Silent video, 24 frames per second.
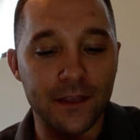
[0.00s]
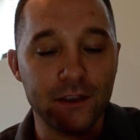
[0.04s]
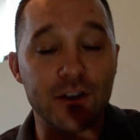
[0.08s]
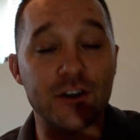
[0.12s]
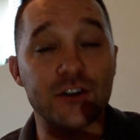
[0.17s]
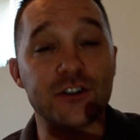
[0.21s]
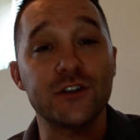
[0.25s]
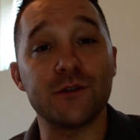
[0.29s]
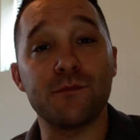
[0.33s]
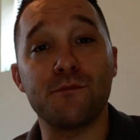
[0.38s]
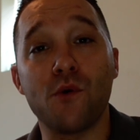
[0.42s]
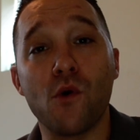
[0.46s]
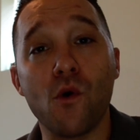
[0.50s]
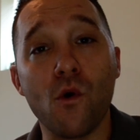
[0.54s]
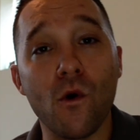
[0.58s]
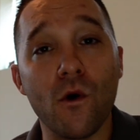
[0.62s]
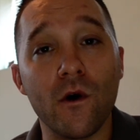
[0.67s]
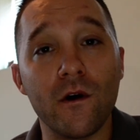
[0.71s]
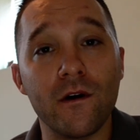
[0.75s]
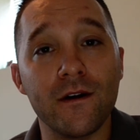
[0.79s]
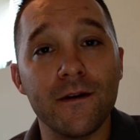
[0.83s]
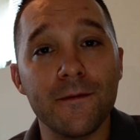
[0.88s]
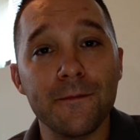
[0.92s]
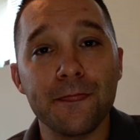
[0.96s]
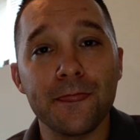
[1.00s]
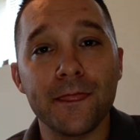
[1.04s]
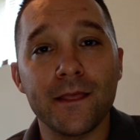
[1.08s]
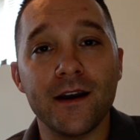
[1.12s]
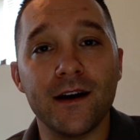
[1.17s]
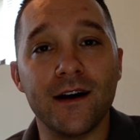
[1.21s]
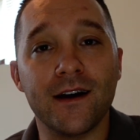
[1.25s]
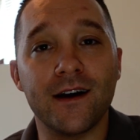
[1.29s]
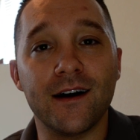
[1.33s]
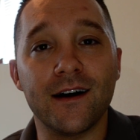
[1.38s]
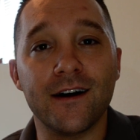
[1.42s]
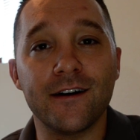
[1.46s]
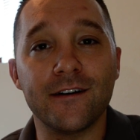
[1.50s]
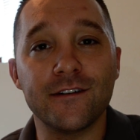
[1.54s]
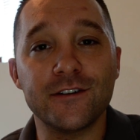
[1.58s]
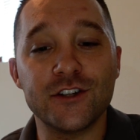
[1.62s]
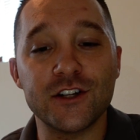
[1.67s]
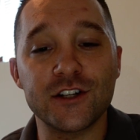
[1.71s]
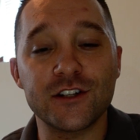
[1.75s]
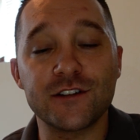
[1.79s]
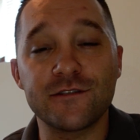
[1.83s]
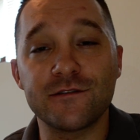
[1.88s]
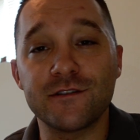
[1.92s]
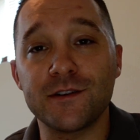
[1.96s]
support,
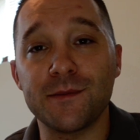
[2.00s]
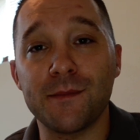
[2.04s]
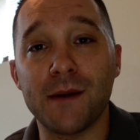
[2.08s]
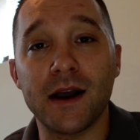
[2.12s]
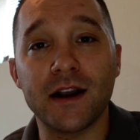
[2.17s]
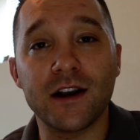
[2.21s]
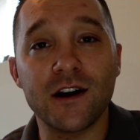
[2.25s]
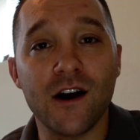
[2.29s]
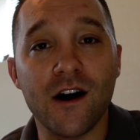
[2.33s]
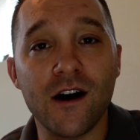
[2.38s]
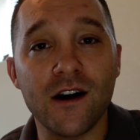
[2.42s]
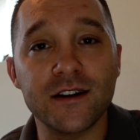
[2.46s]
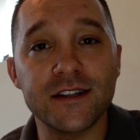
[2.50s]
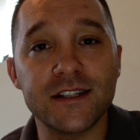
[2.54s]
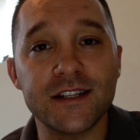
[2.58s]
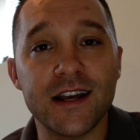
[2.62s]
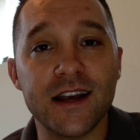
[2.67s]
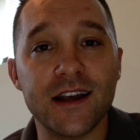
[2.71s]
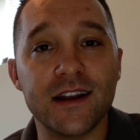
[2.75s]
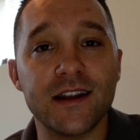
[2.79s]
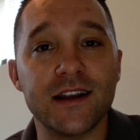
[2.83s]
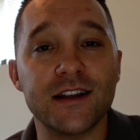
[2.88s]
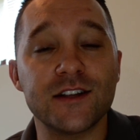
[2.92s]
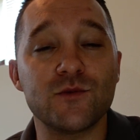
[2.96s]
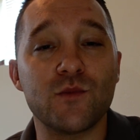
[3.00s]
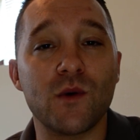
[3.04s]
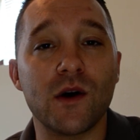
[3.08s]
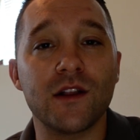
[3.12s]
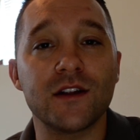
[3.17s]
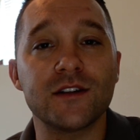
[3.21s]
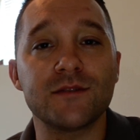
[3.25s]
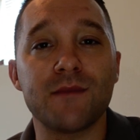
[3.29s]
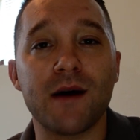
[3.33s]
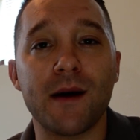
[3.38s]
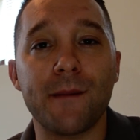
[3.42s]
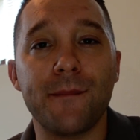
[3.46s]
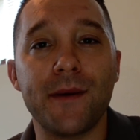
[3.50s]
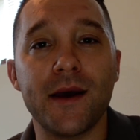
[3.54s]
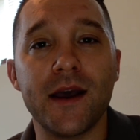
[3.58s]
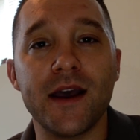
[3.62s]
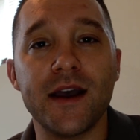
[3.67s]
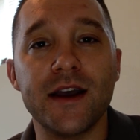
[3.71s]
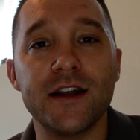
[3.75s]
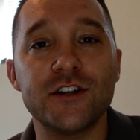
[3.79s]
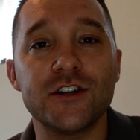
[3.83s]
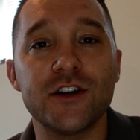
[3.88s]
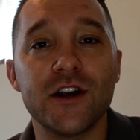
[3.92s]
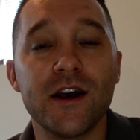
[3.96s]
just to my content as well as my
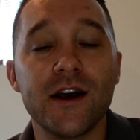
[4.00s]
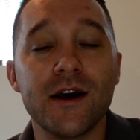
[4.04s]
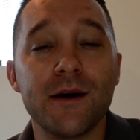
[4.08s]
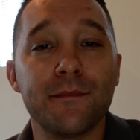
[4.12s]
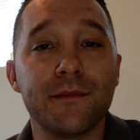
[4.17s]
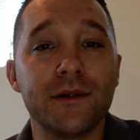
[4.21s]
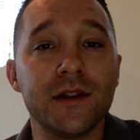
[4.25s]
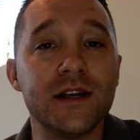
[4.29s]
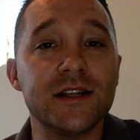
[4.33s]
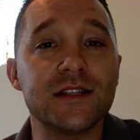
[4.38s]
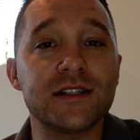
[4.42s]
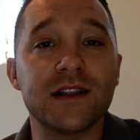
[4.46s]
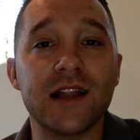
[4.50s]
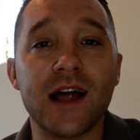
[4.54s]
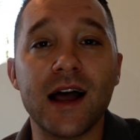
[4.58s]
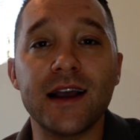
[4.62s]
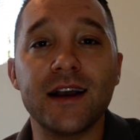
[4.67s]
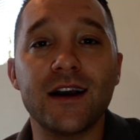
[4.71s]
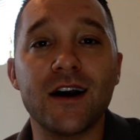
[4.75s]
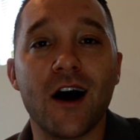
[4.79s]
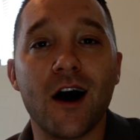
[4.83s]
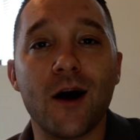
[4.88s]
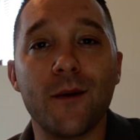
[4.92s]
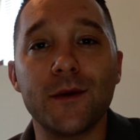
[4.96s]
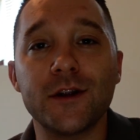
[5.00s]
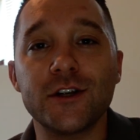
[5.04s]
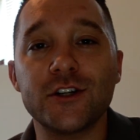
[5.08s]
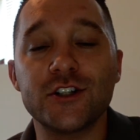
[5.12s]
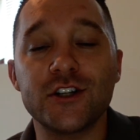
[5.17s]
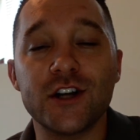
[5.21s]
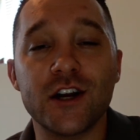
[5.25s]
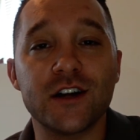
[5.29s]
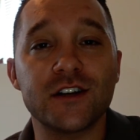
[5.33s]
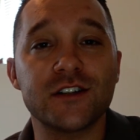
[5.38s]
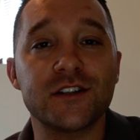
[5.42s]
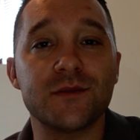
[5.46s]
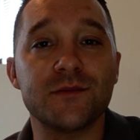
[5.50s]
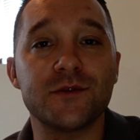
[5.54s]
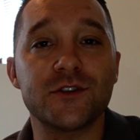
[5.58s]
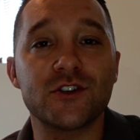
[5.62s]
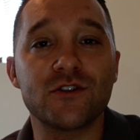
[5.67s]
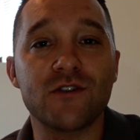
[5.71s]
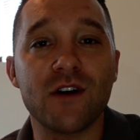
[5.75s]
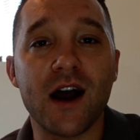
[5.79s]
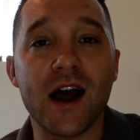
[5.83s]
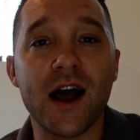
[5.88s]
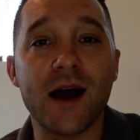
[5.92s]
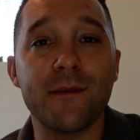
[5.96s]
page. Please like, comment, share,
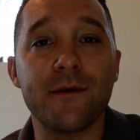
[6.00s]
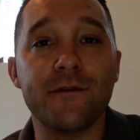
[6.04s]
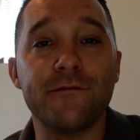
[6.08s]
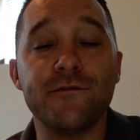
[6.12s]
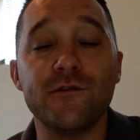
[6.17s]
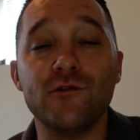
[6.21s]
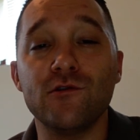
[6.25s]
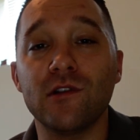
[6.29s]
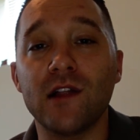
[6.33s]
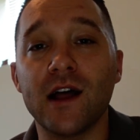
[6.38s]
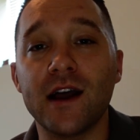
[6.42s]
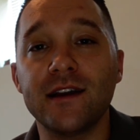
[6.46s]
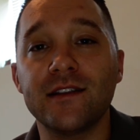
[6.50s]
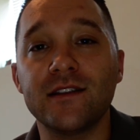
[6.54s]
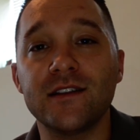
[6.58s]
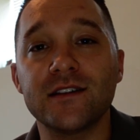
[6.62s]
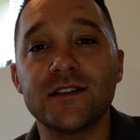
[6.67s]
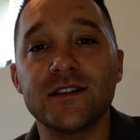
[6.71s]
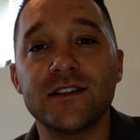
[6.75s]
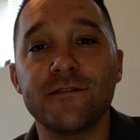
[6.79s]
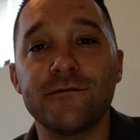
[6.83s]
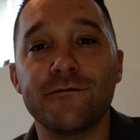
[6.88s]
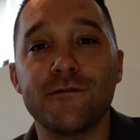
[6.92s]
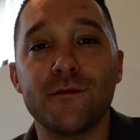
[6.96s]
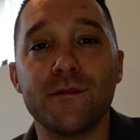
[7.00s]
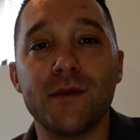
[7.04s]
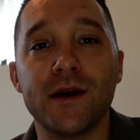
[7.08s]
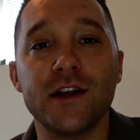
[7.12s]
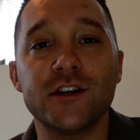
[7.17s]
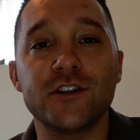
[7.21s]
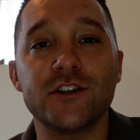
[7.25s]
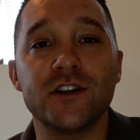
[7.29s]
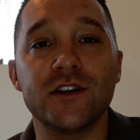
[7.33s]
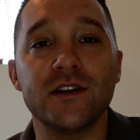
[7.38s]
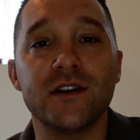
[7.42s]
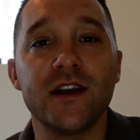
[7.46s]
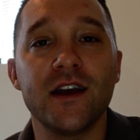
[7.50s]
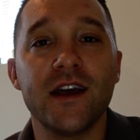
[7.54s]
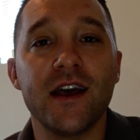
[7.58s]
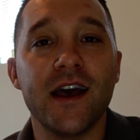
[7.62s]
subscribe if you like this information.